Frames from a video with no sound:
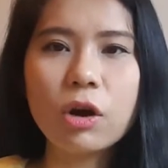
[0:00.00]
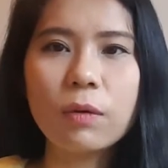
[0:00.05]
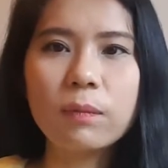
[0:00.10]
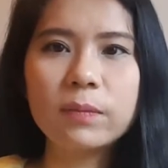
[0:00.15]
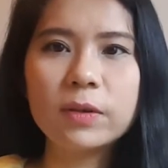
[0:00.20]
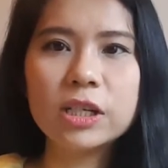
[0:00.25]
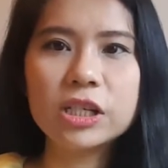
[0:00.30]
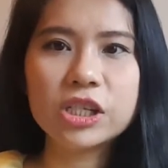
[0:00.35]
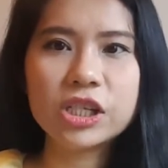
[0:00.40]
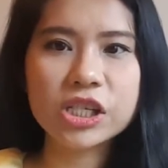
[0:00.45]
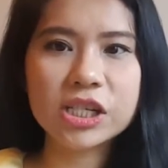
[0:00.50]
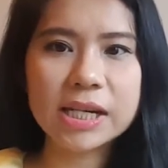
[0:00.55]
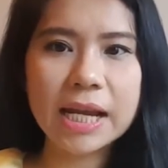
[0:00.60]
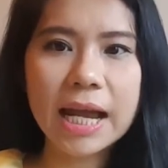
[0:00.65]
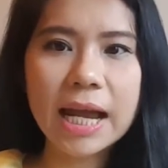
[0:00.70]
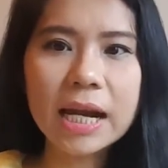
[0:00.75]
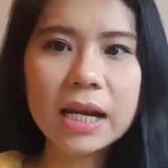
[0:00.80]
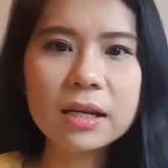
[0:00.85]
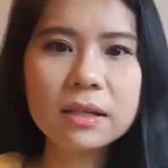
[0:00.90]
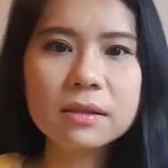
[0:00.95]
of the
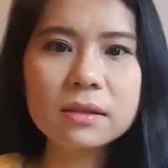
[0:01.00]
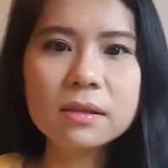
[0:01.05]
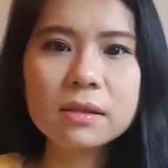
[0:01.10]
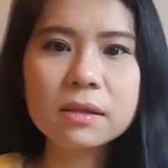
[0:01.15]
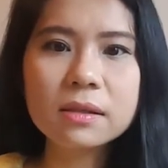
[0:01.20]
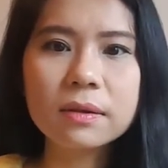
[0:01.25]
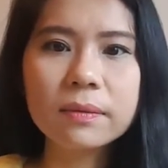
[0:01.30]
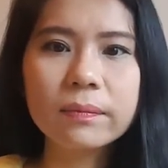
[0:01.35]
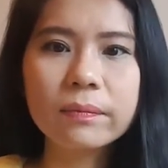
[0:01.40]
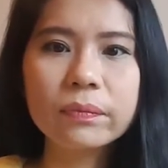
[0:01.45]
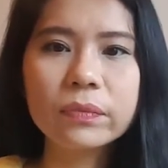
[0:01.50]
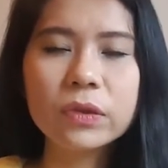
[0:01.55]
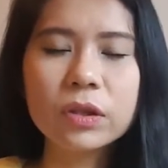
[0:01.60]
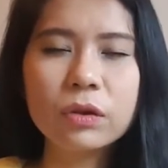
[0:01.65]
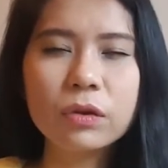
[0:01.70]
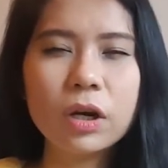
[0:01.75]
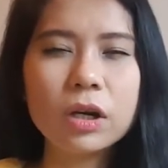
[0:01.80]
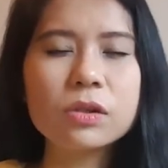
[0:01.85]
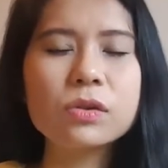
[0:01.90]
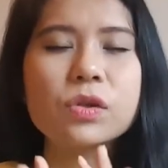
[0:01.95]
challenge,
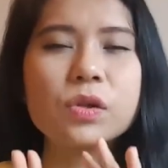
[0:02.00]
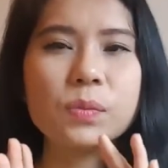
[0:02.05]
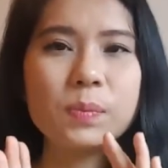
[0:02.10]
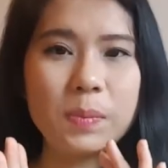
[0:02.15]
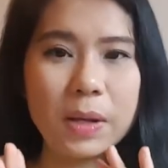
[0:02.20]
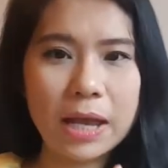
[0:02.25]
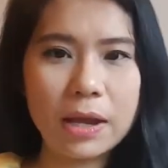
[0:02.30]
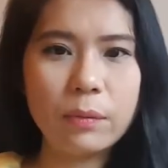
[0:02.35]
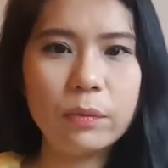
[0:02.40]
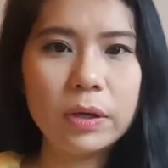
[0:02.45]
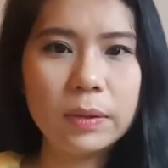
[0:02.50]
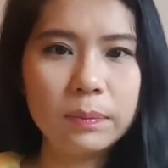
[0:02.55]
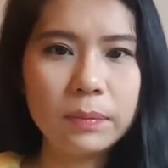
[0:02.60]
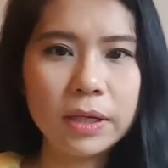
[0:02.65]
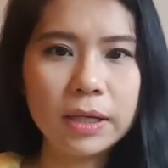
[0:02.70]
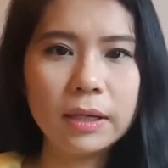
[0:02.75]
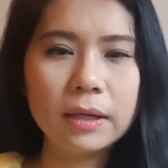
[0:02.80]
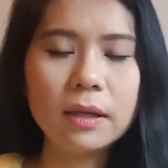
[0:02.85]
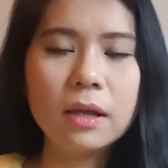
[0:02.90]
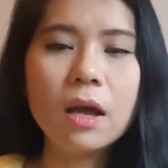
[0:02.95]
you got to bear with
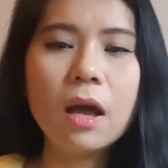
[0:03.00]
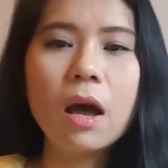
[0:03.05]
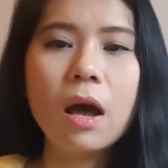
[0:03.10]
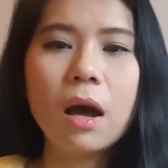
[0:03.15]
me